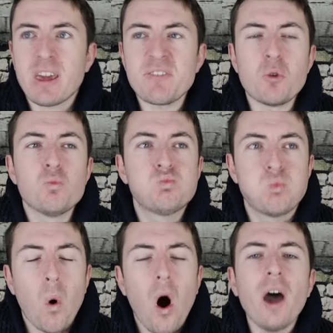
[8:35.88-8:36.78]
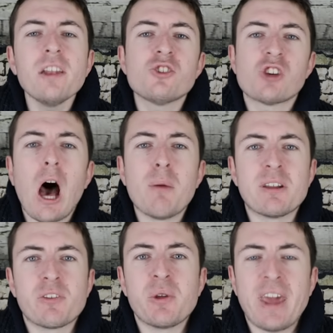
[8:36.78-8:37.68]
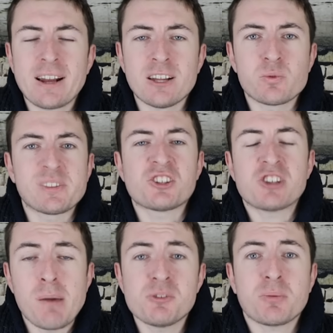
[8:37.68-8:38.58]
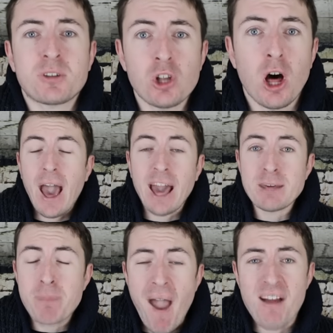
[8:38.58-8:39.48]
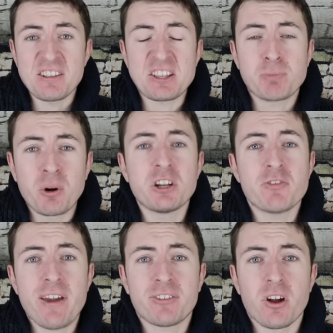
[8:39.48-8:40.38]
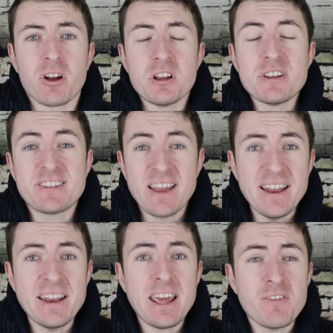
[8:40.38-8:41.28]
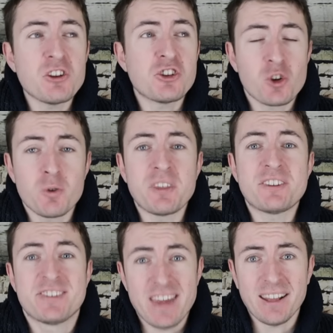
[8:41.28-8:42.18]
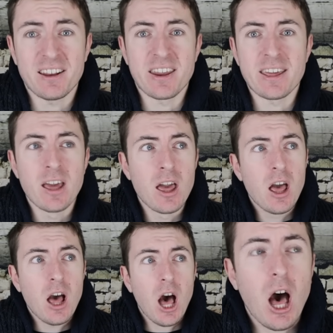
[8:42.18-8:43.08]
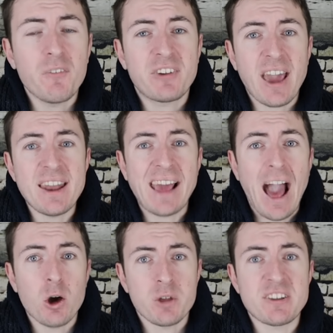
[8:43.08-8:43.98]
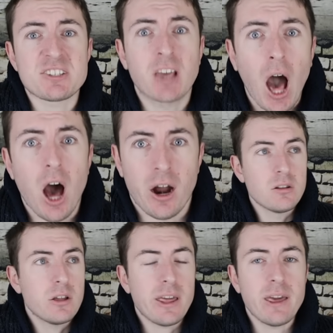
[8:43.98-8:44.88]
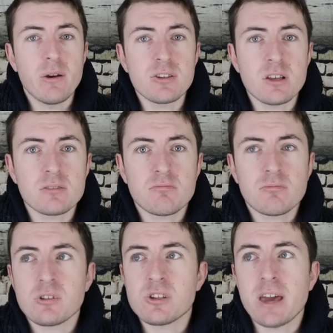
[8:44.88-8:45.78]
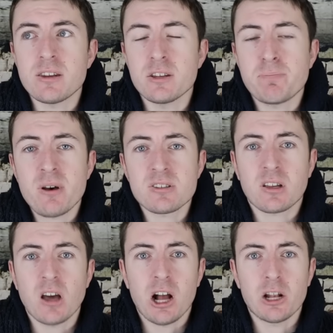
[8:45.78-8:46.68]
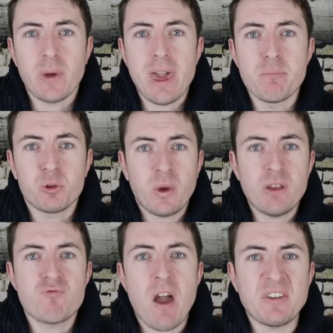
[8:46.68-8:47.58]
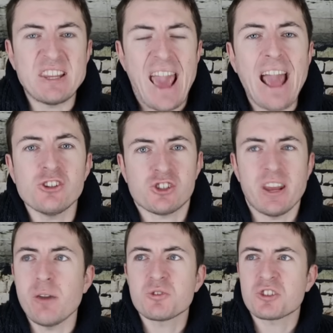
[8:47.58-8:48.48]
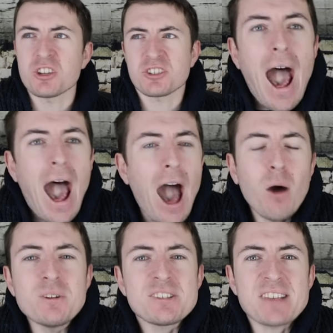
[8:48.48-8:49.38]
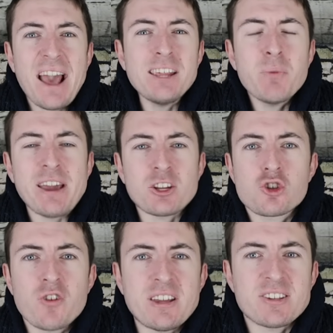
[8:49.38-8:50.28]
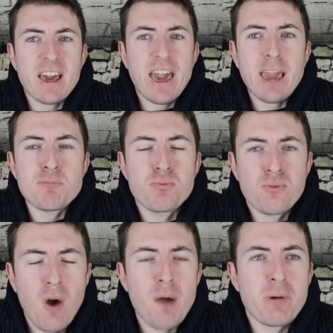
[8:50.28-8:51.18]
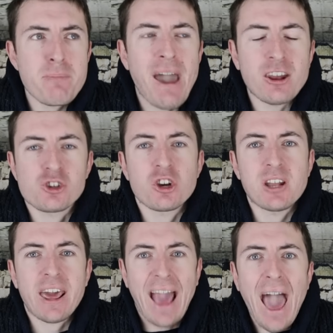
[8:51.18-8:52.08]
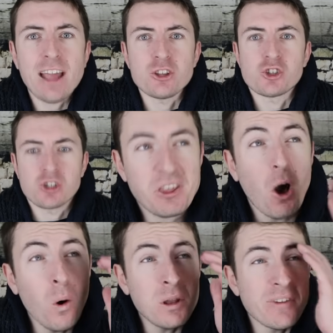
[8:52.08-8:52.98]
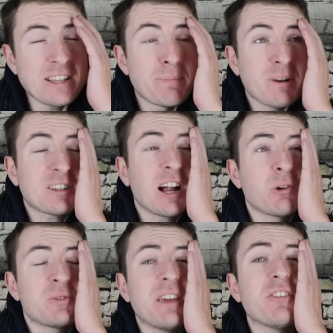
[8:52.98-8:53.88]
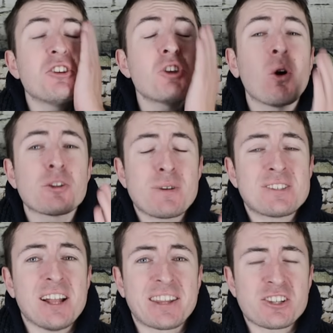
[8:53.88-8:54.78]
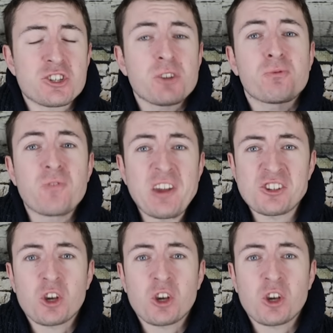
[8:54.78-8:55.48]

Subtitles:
given one job interview in England with a championship club, and apparently the sporting director didn't even do him the dignity of getting out of his car. He was just chatting to Postecoglou in between revving the engine. It was just, how is this any way to treat a proper manager like Ange? The only reason Postecoglou was even noticed by Celtic is just a freakish